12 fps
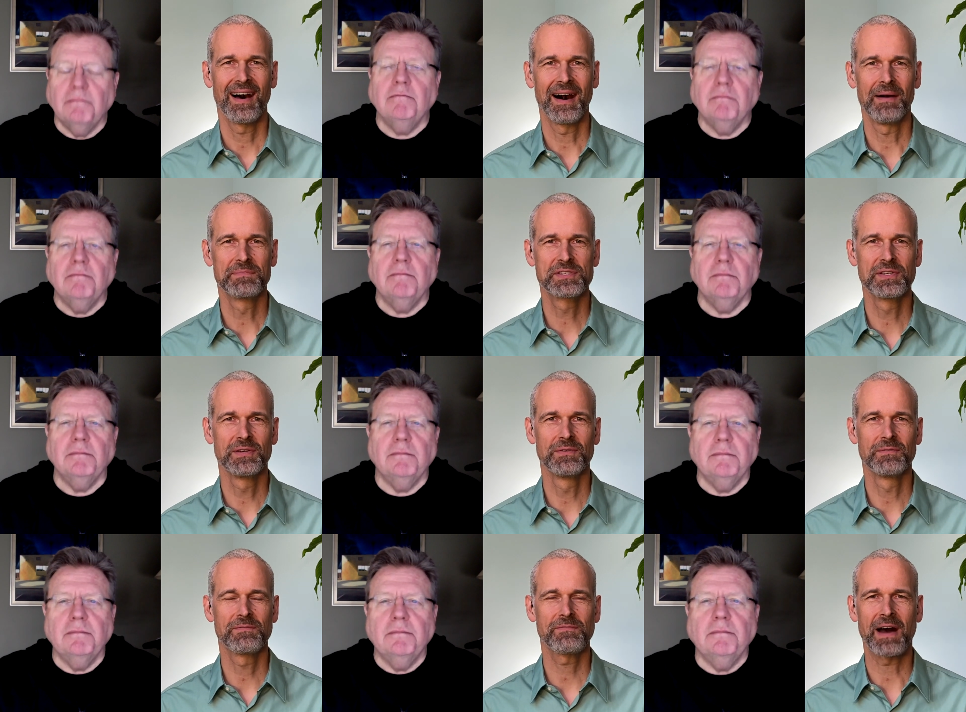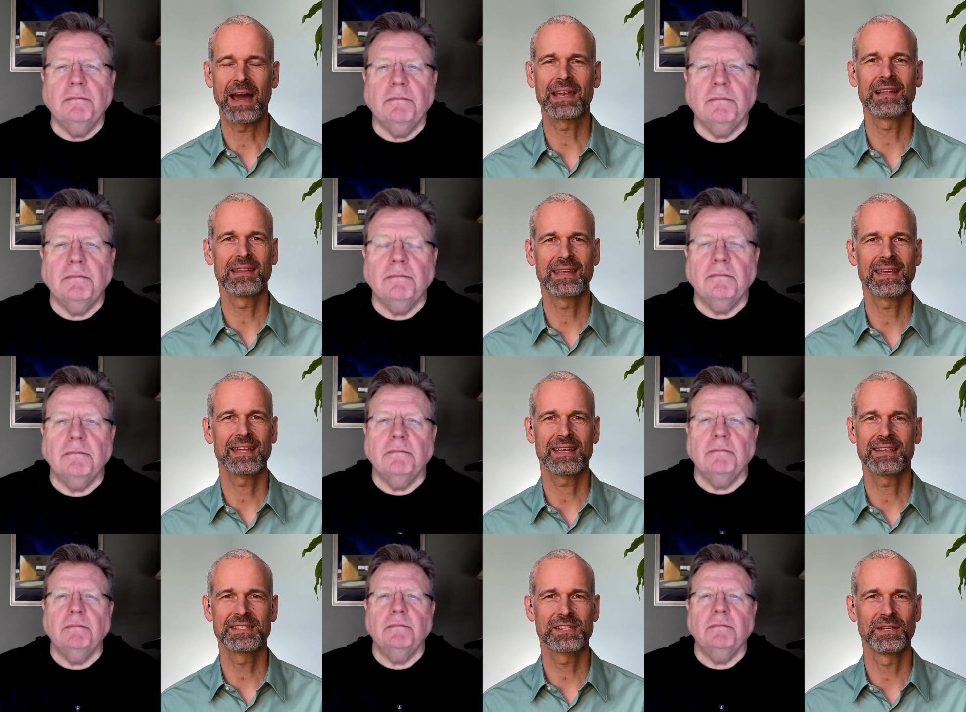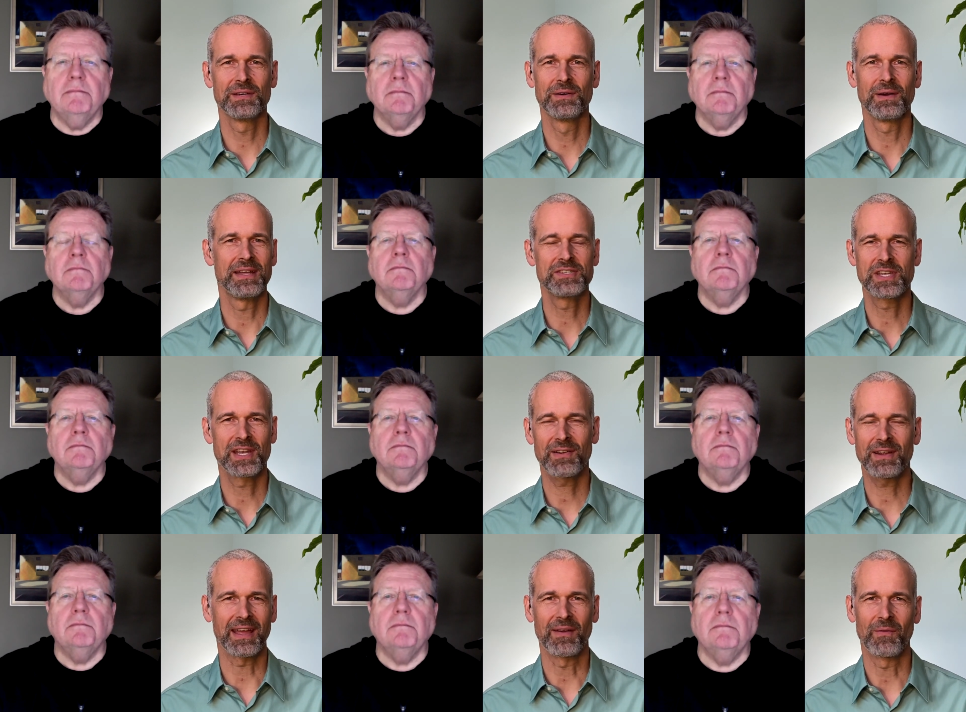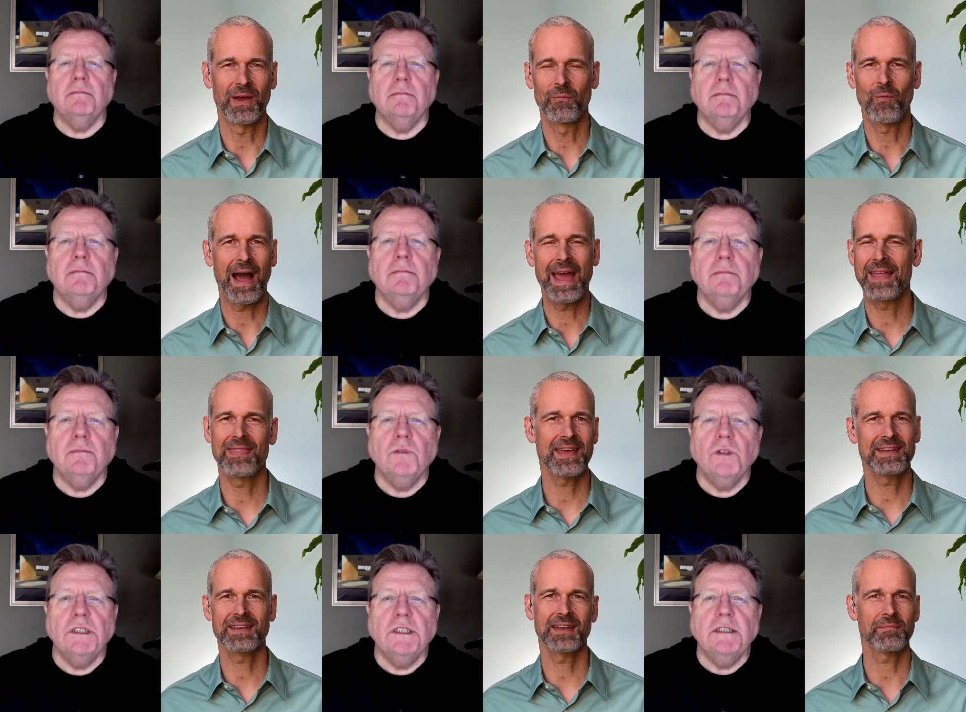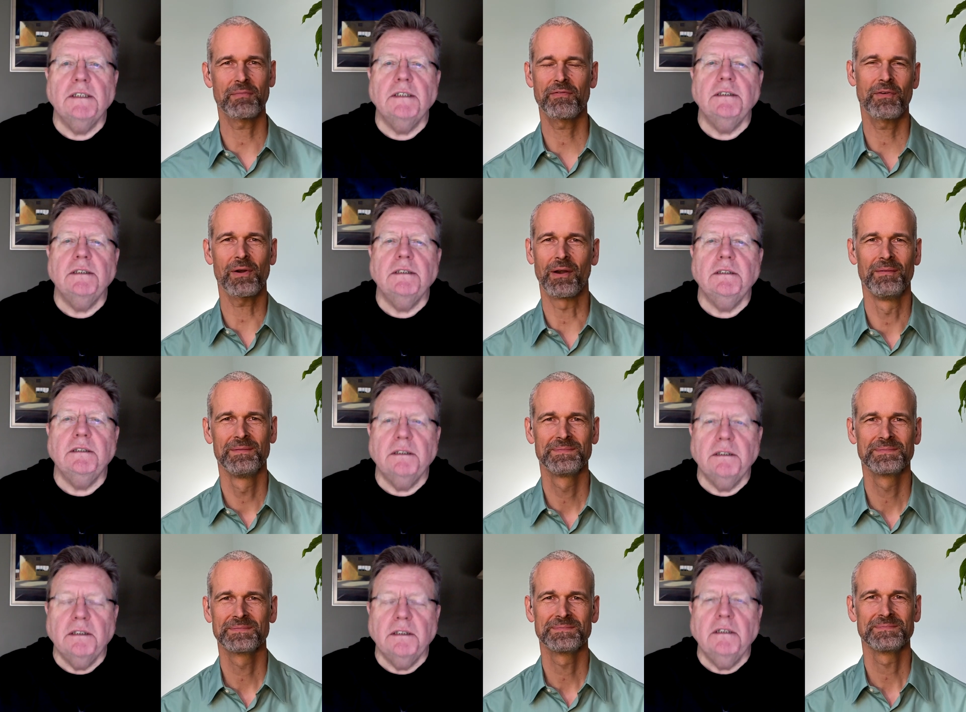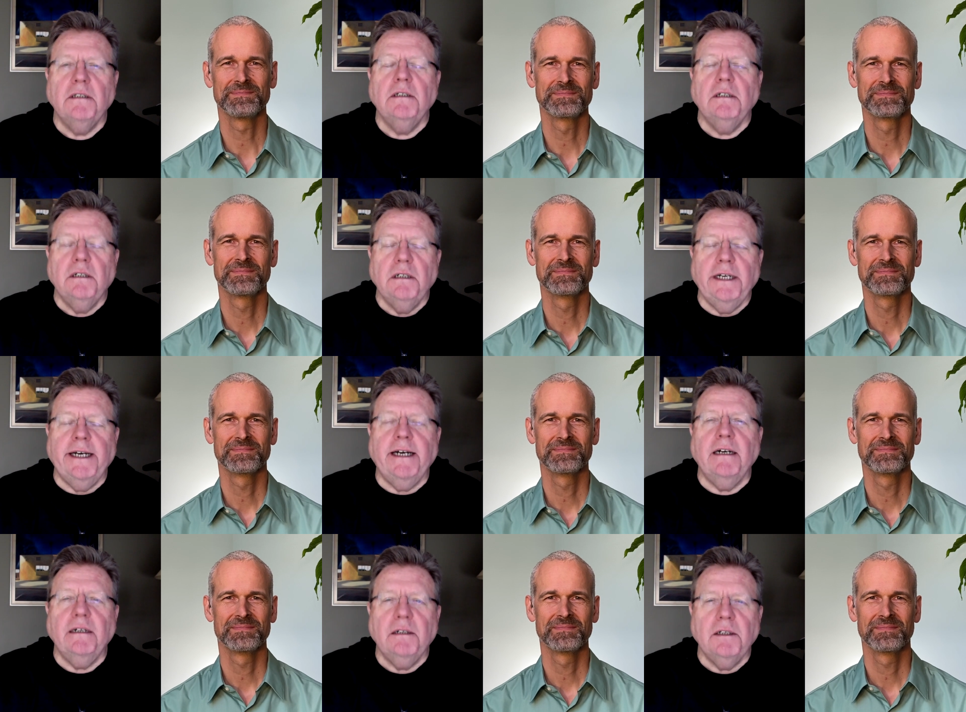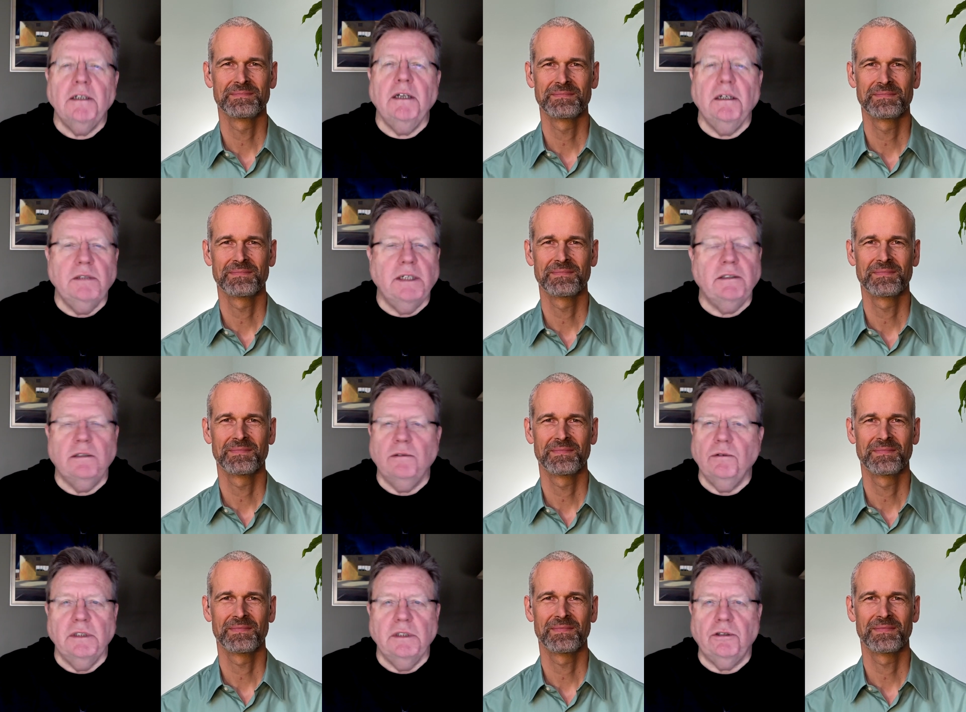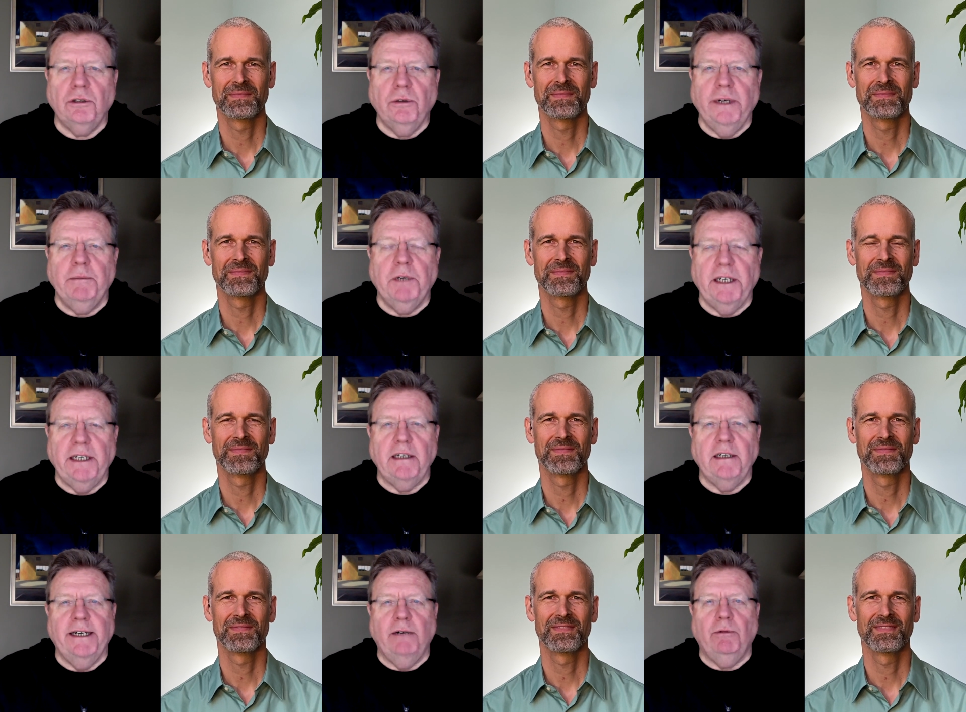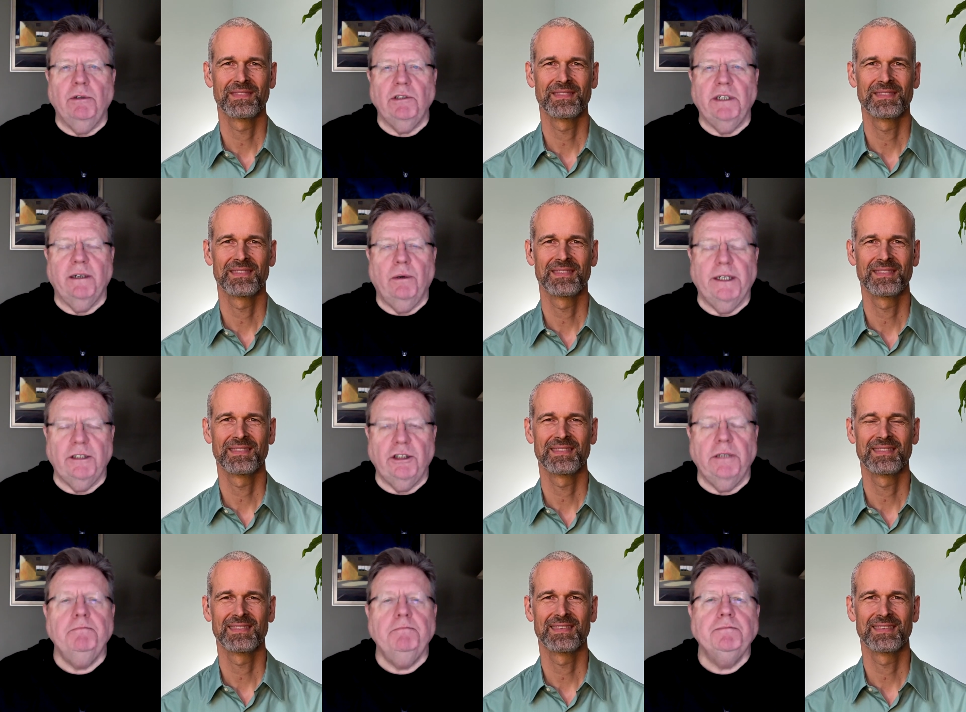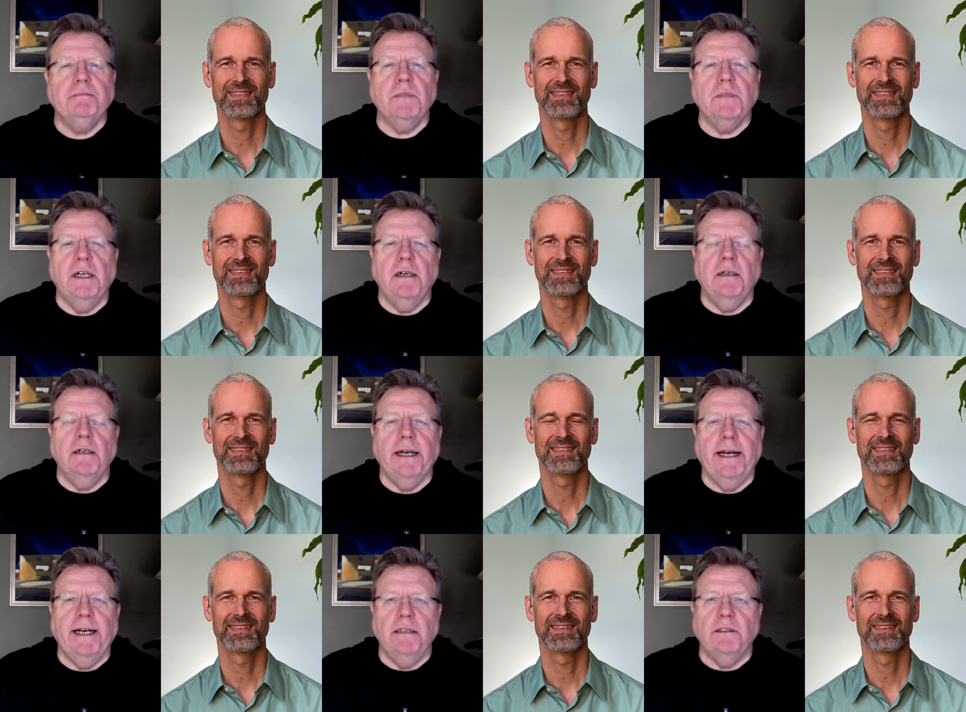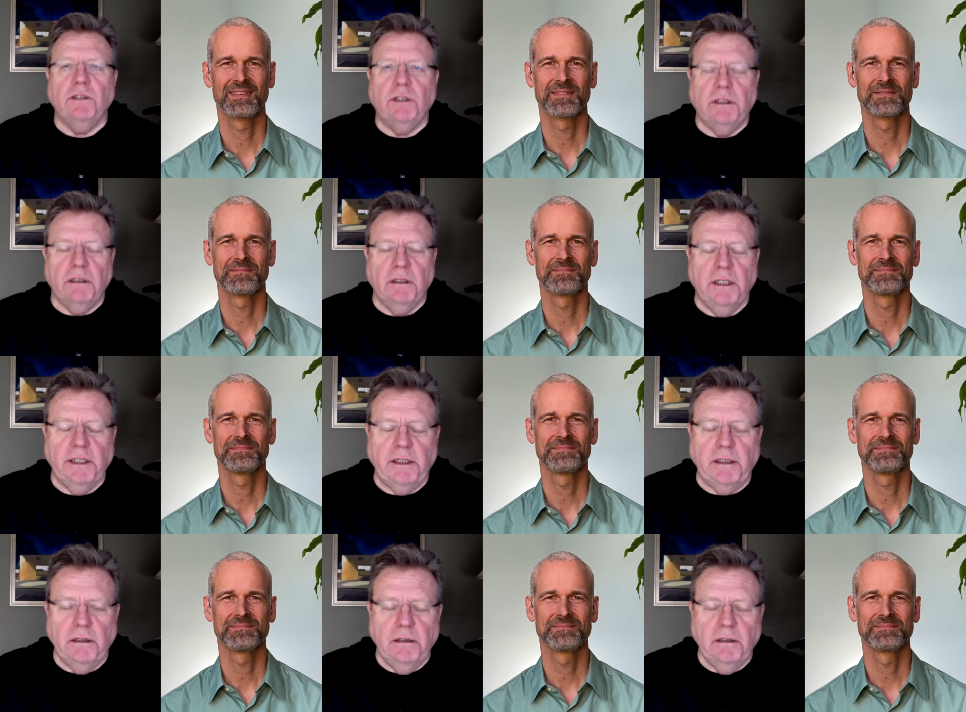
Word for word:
Speaker 1: um, to finally get into engineering, and why hadn't they done it before?
Speaker 2: Yeah, uh, that's an extremely interesting question, uh, and the